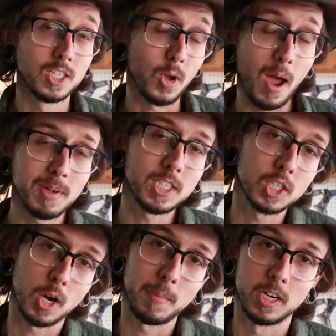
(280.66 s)
So how we
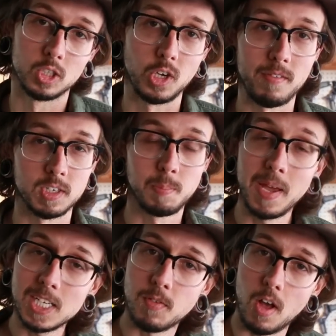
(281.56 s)
determine your driver's
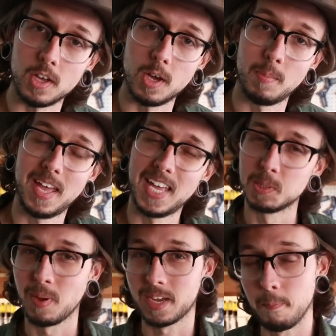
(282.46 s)
bass volume
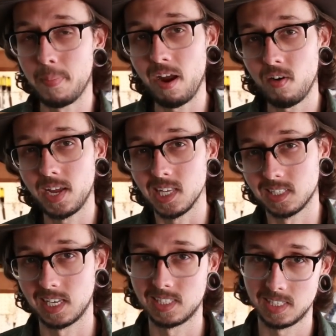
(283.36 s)
is by comparing
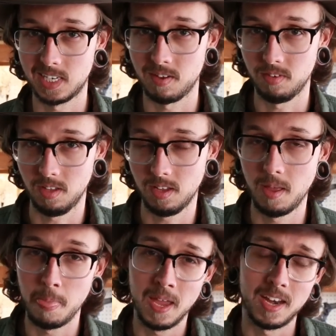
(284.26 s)
its sensitivity.
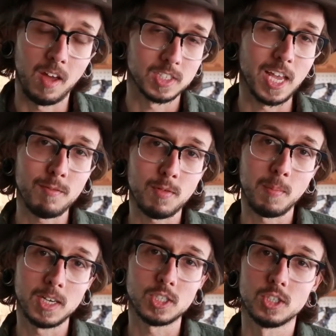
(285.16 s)
Now, this
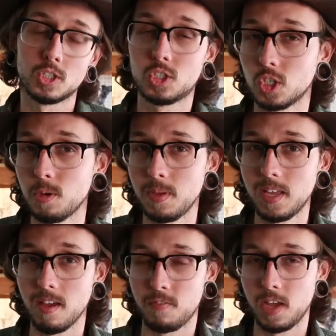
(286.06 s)
information should
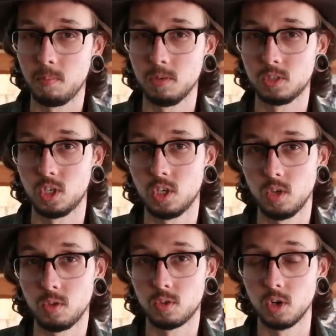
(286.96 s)
be available to
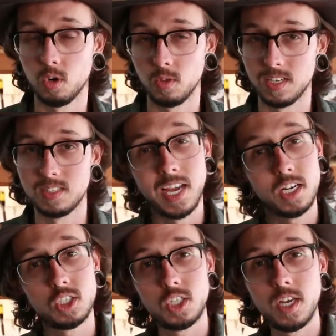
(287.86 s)
you through the
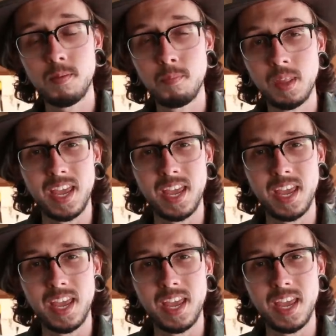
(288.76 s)
data sheet.